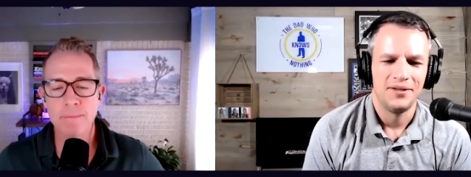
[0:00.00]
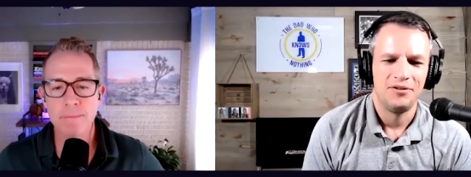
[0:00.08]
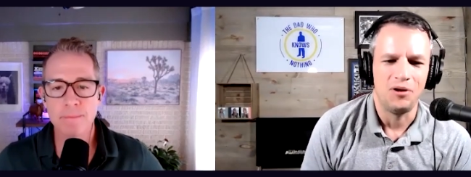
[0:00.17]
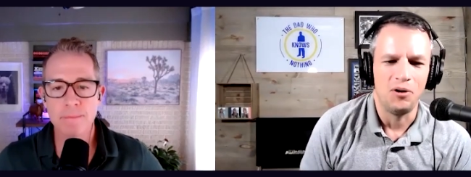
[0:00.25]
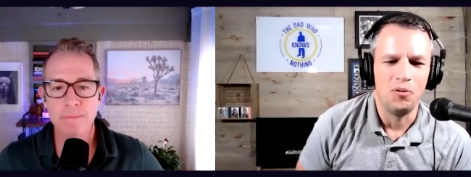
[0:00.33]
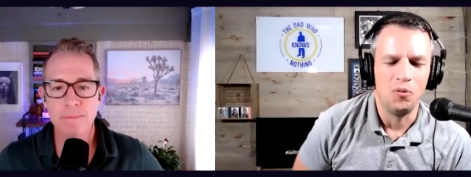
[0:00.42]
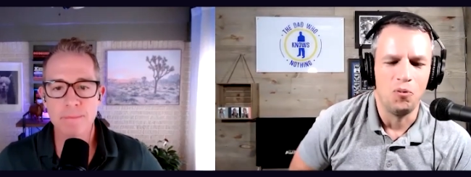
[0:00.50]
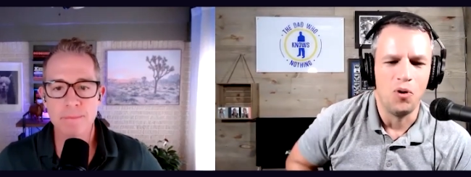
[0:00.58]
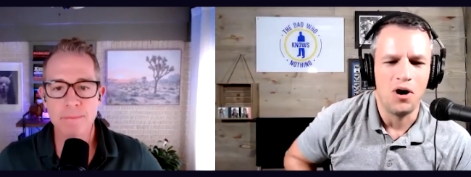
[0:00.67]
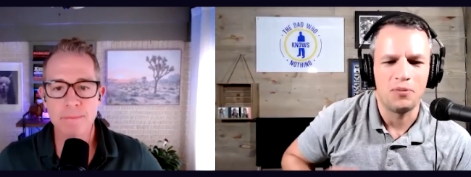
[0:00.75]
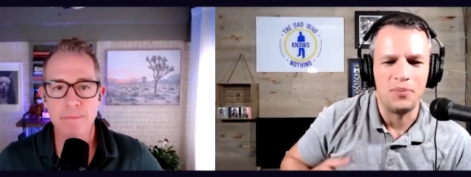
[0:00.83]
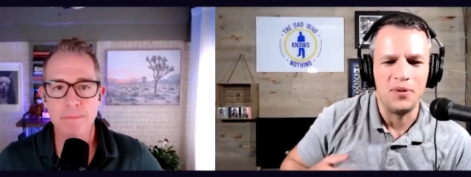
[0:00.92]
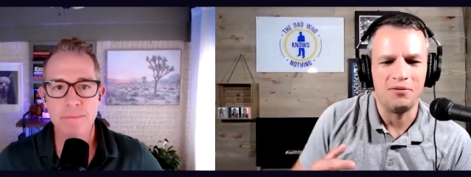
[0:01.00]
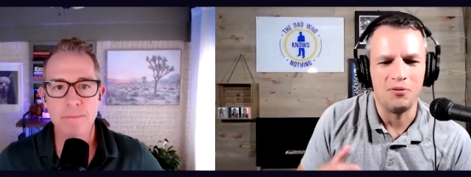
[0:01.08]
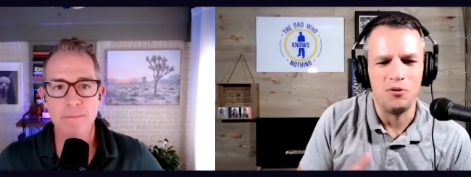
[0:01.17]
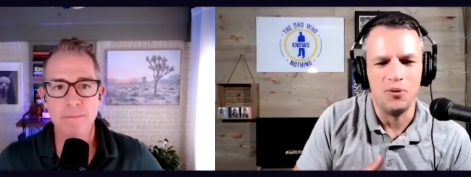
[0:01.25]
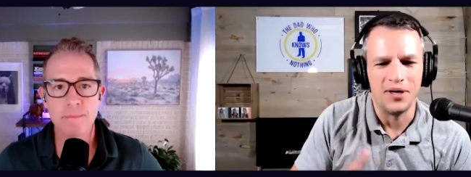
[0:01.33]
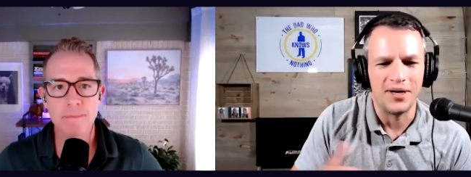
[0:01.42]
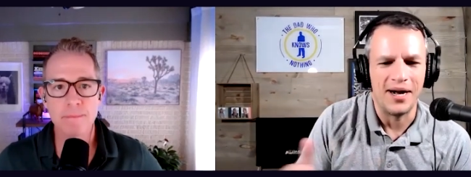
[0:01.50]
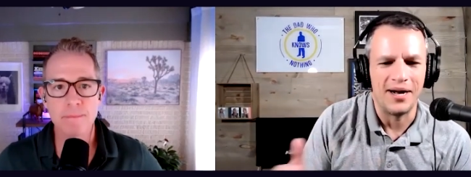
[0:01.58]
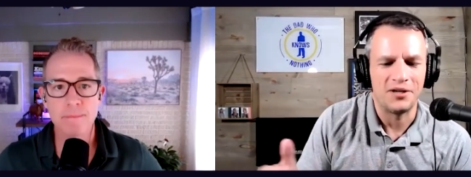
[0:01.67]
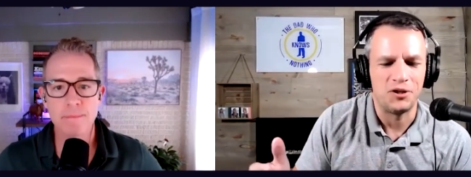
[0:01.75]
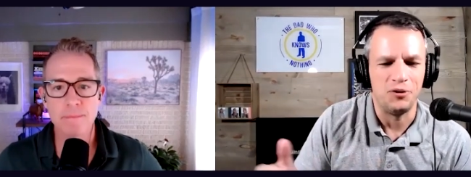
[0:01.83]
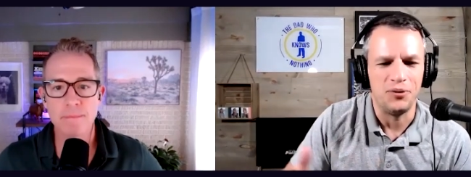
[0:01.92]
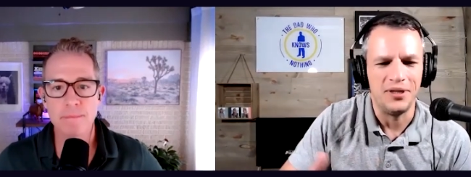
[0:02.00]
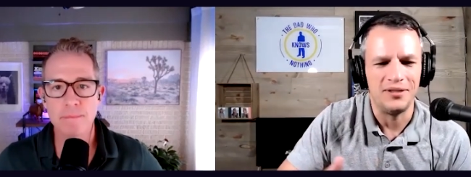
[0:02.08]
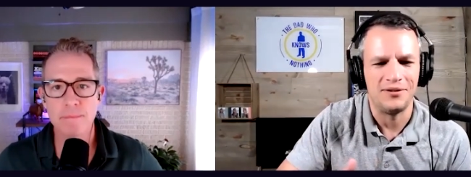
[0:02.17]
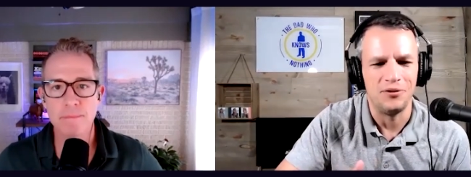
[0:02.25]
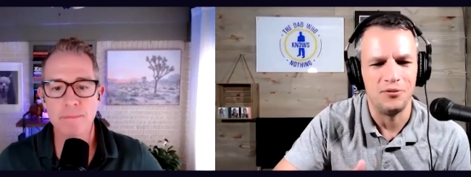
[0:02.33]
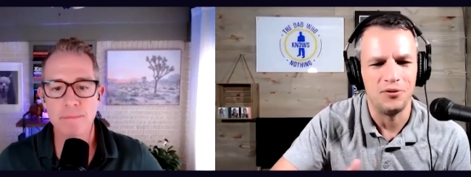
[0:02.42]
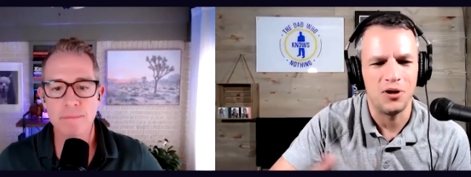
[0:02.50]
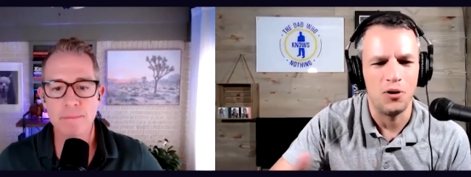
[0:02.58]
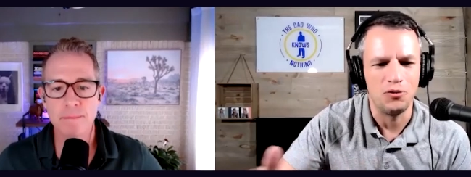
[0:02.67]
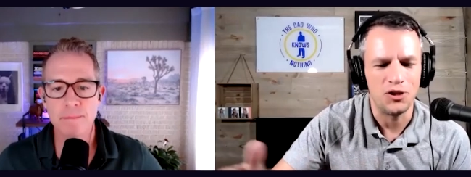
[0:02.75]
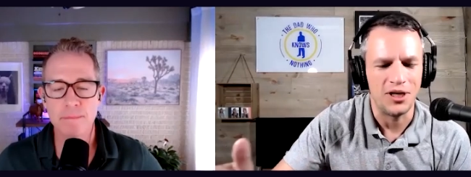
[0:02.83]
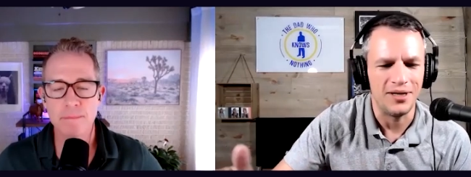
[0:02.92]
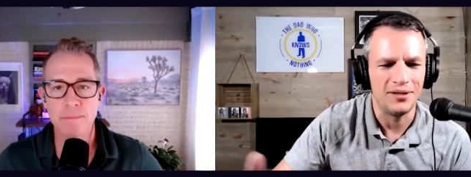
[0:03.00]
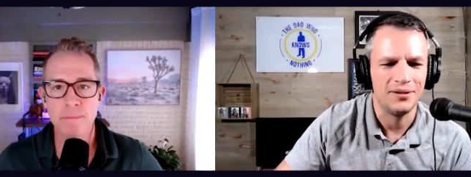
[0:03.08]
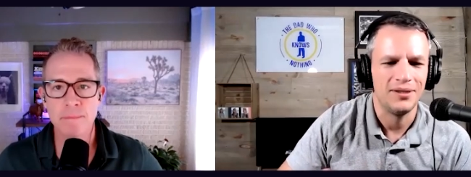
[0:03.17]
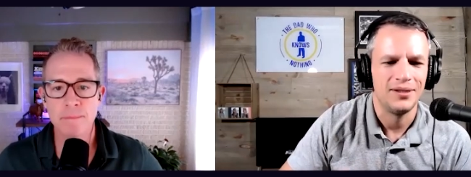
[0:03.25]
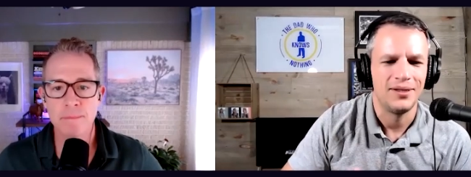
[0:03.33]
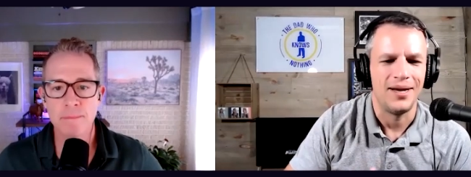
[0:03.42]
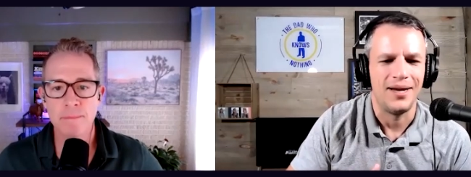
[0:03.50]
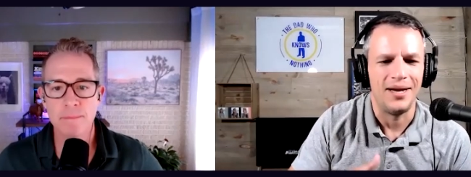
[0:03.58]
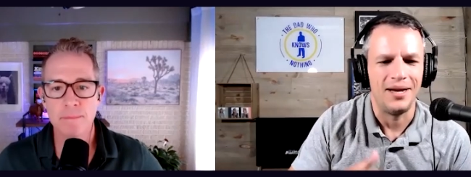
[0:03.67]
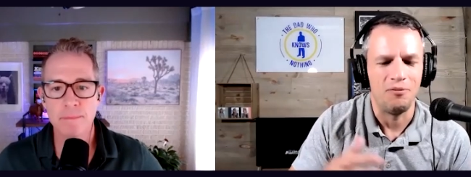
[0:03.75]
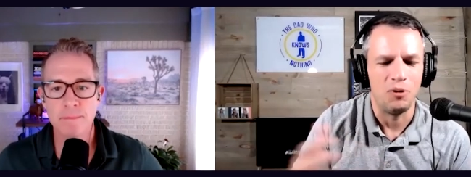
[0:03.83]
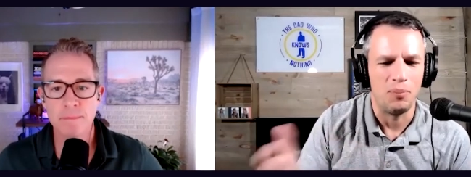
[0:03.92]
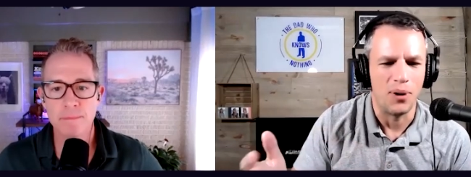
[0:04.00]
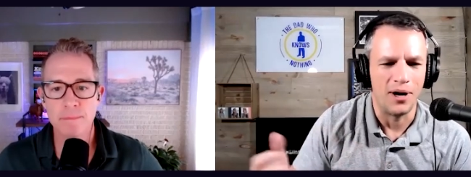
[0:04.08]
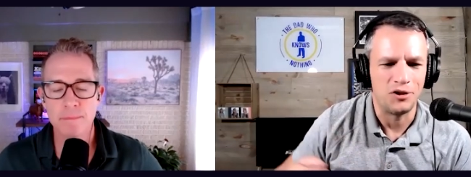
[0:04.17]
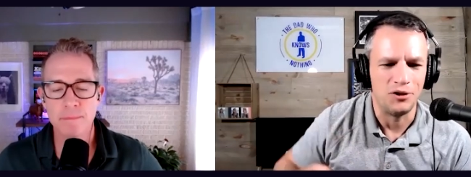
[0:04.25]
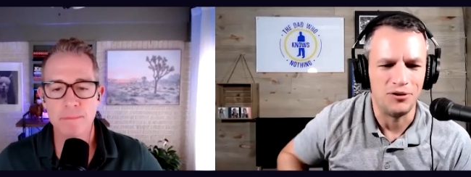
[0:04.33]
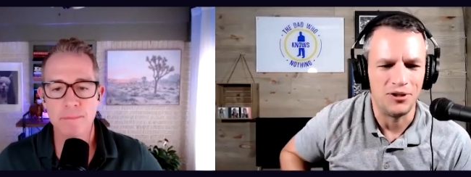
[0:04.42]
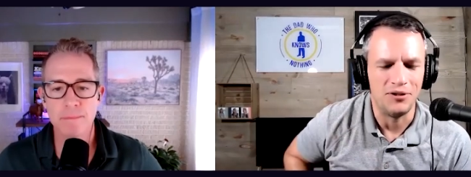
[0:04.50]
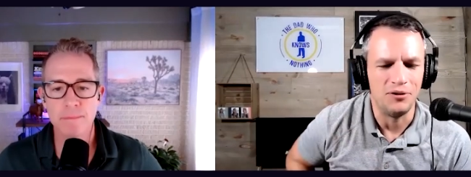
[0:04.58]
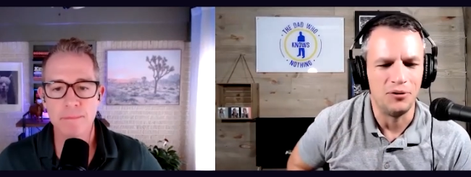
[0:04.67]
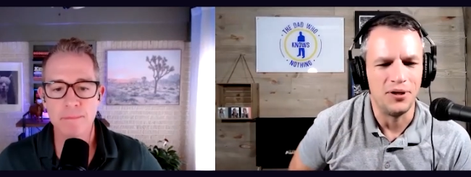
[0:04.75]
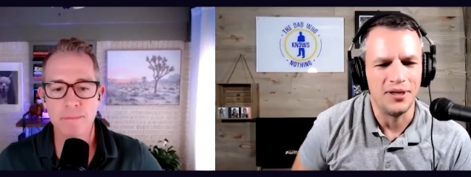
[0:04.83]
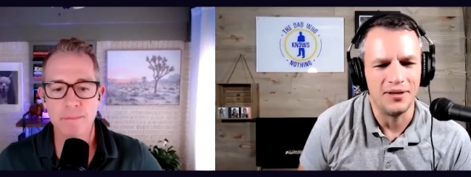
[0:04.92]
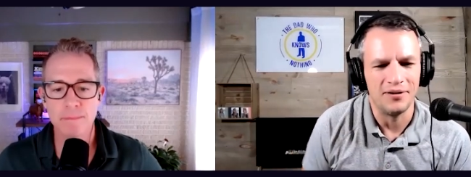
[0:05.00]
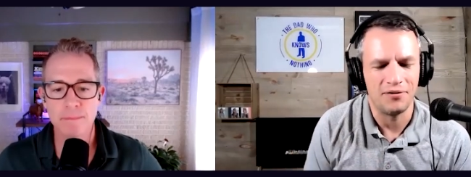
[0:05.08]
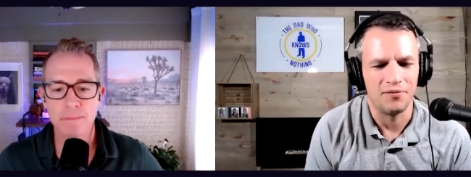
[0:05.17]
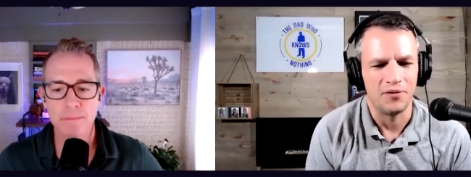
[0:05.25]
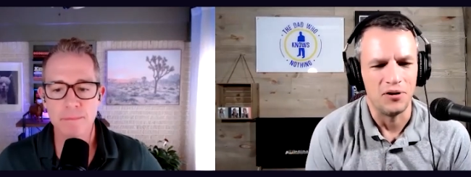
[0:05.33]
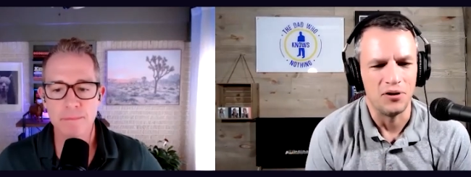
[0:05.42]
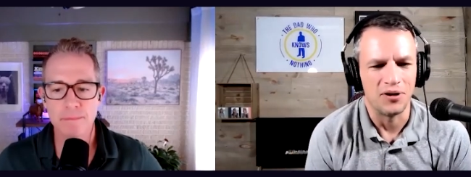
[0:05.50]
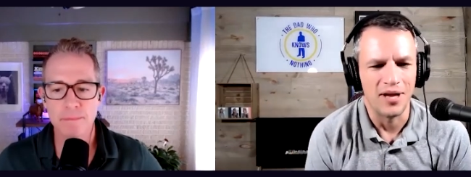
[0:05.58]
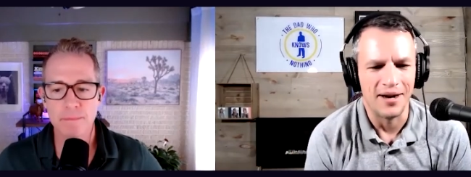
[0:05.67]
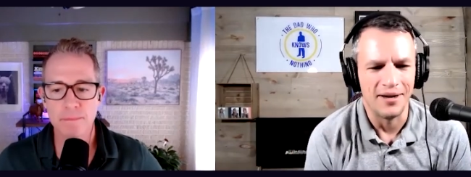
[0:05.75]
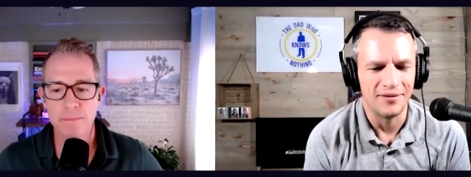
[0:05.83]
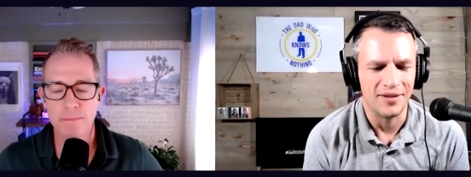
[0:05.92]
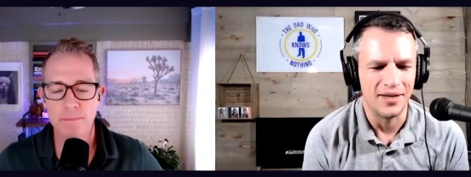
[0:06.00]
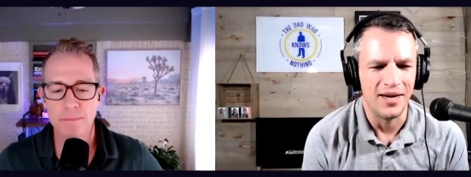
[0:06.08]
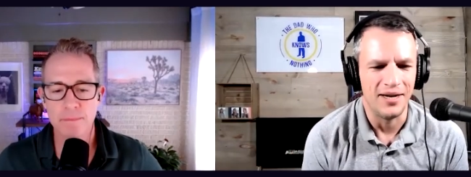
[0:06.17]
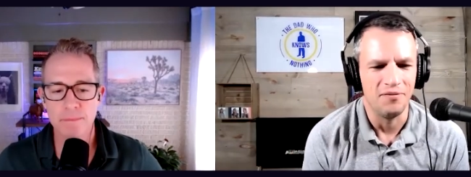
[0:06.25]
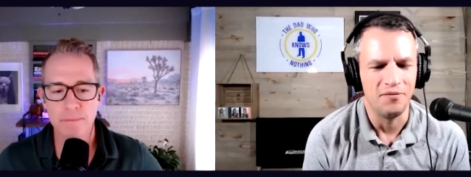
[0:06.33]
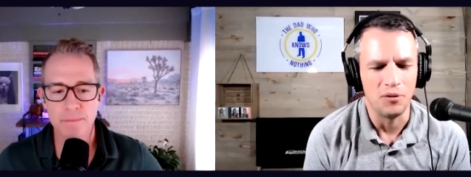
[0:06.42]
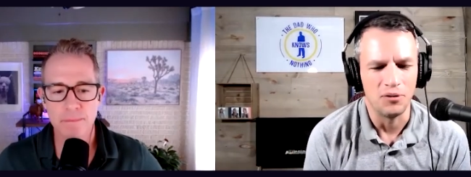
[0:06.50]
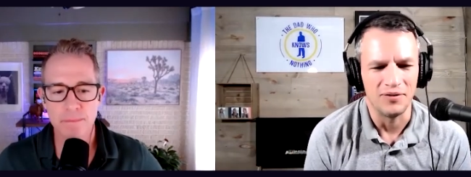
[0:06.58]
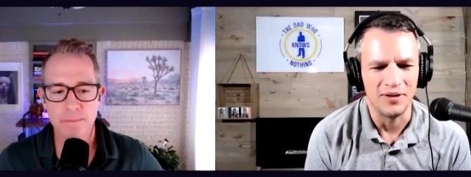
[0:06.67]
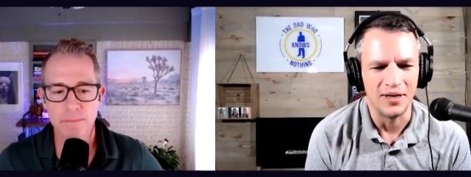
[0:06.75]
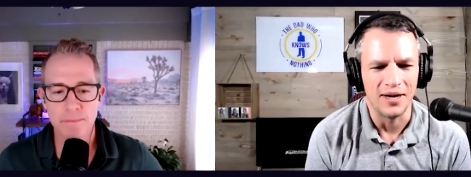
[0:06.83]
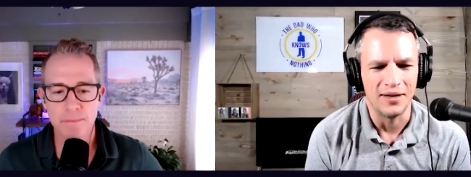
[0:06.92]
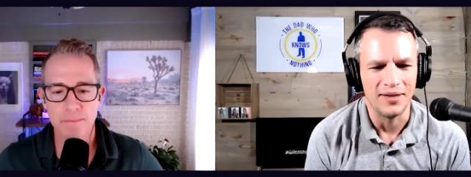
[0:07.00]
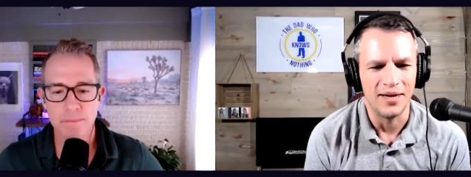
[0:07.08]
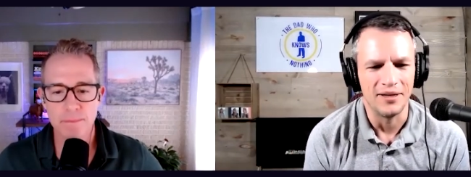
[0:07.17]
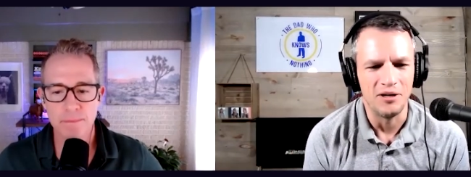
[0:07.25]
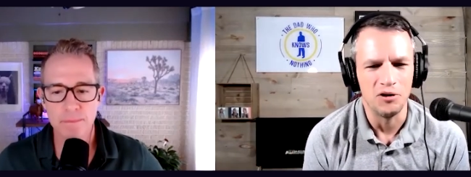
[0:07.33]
Speaker 1: So walk me through what got you into coaching and what brought you to doing this for your clients today to focusing on that